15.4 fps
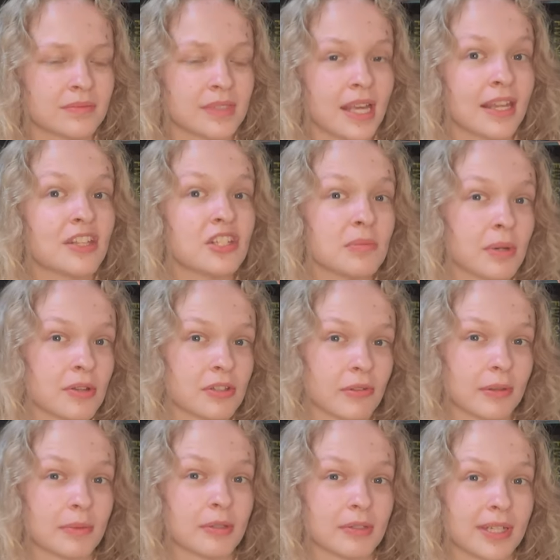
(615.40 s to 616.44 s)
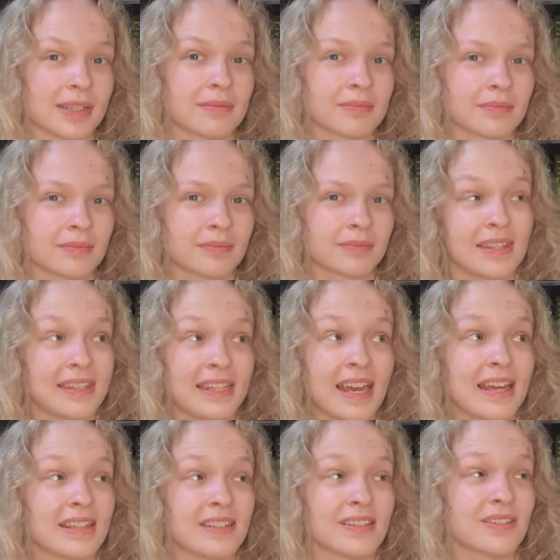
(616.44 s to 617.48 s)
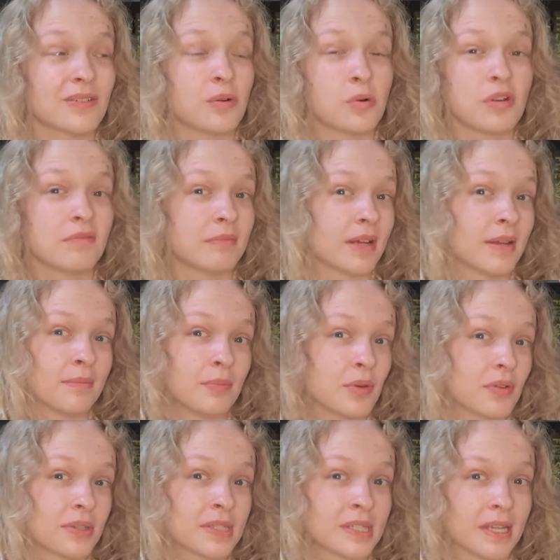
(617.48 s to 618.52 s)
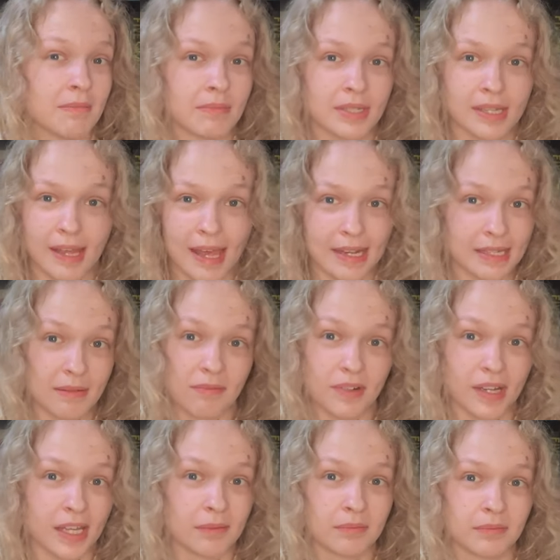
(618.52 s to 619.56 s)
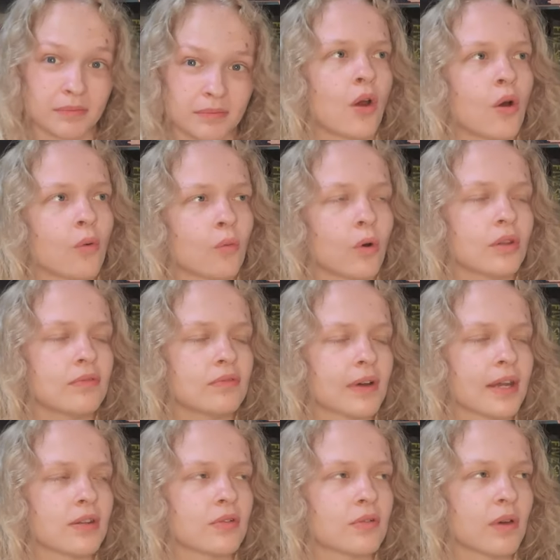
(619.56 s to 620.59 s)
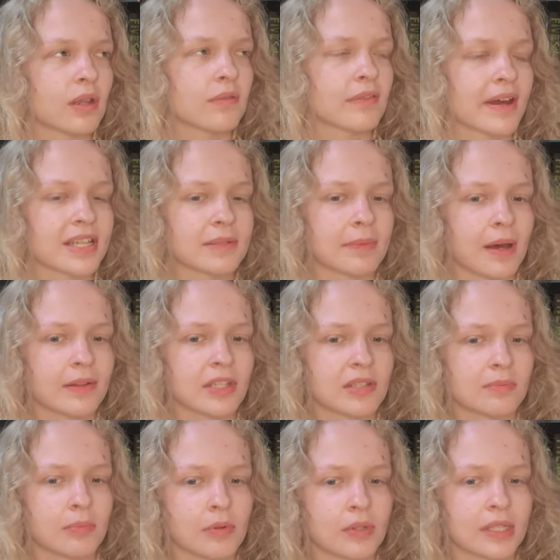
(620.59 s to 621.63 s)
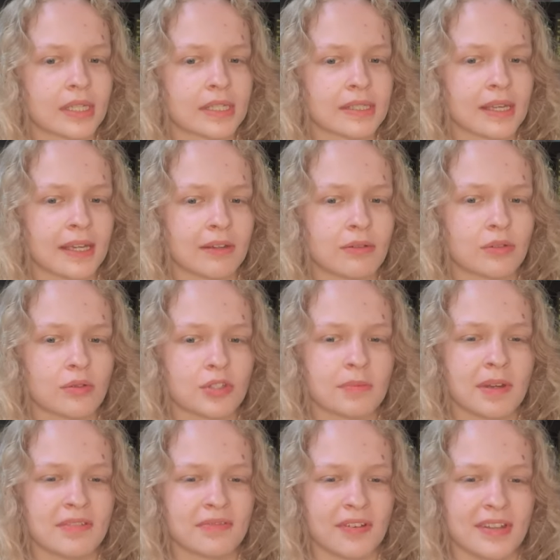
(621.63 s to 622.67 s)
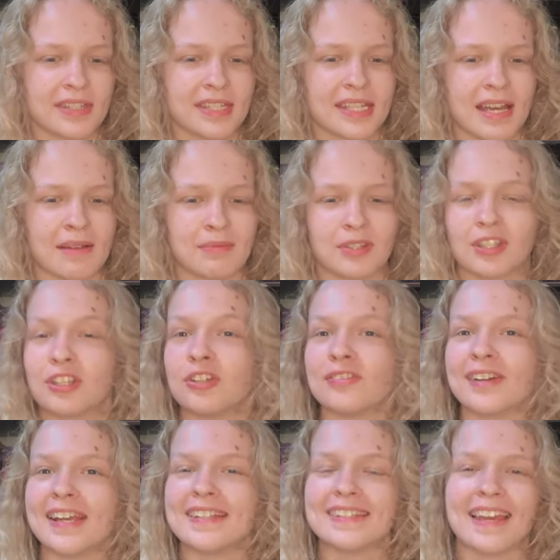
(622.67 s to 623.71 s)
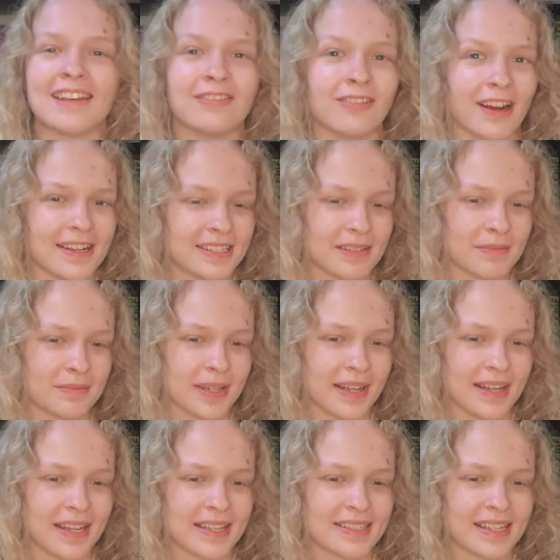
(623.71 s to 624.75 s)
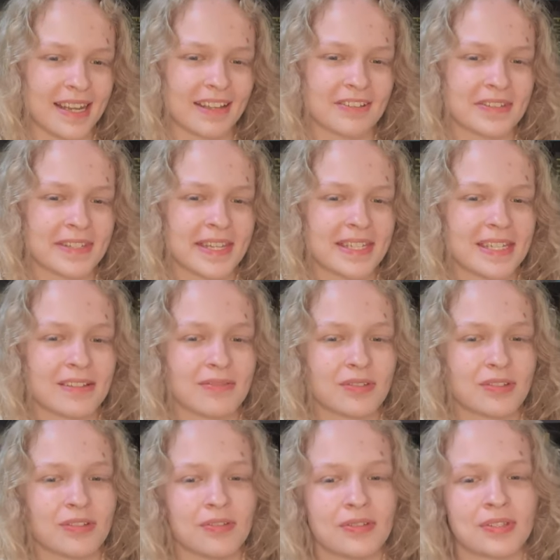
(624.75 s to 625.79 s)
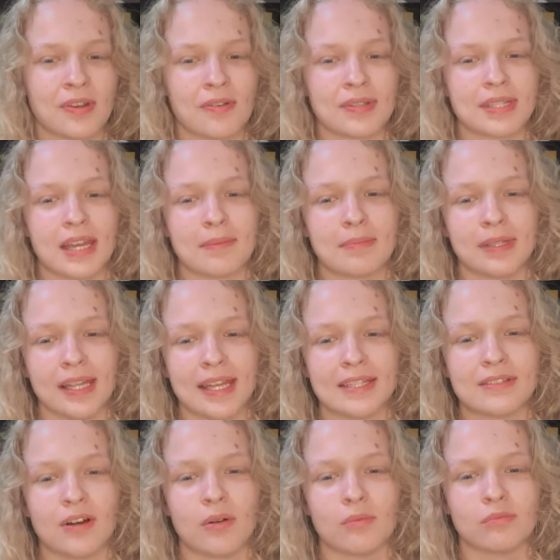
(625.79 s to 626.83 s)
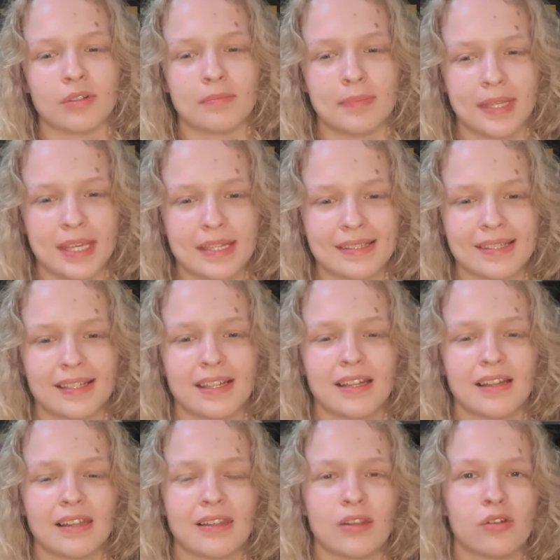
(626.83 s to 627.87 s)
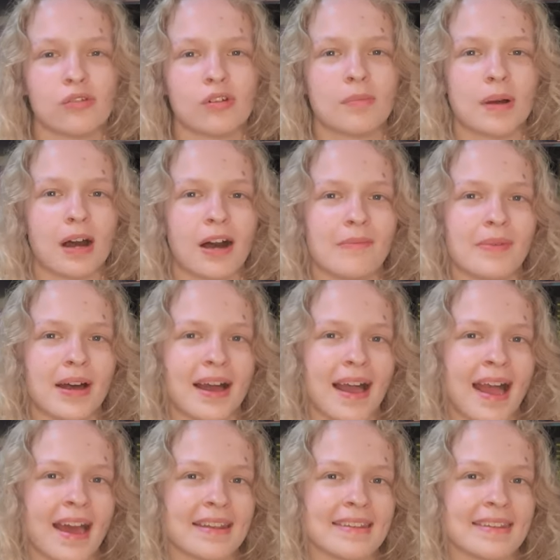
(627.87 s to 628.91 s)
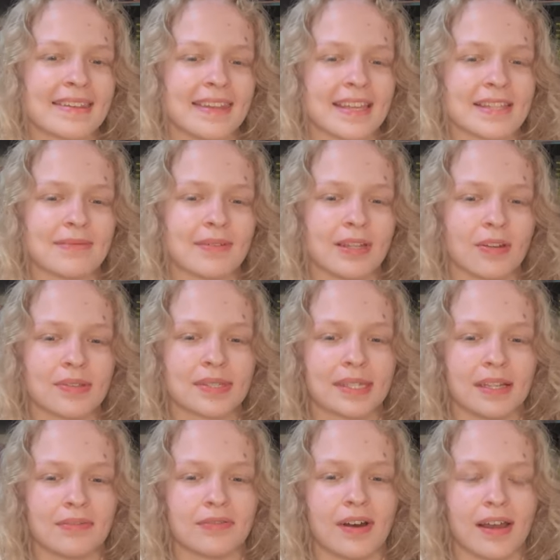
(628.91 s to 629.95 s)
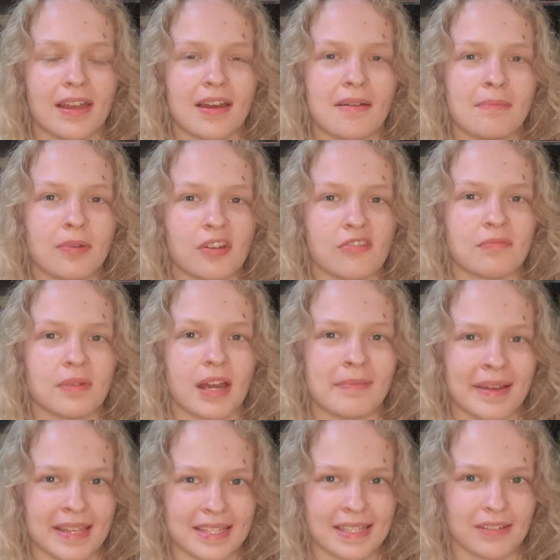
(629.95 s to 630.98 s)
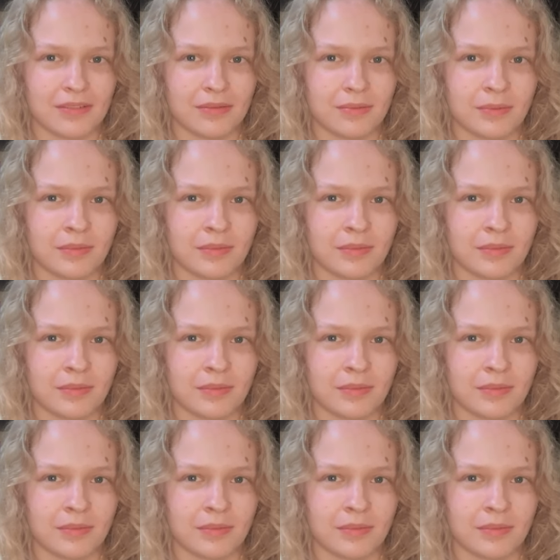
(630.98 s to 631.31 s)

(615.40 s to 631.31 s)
And then she blows up the building. The end. All of my books seem to end in flame. One final fun fact about this book is that it was also my first attempt to curate a writing playlist, and it consisted of two songs I played on repeat, Laura Palmer and Things We Lost in the Fire, both by Bastille.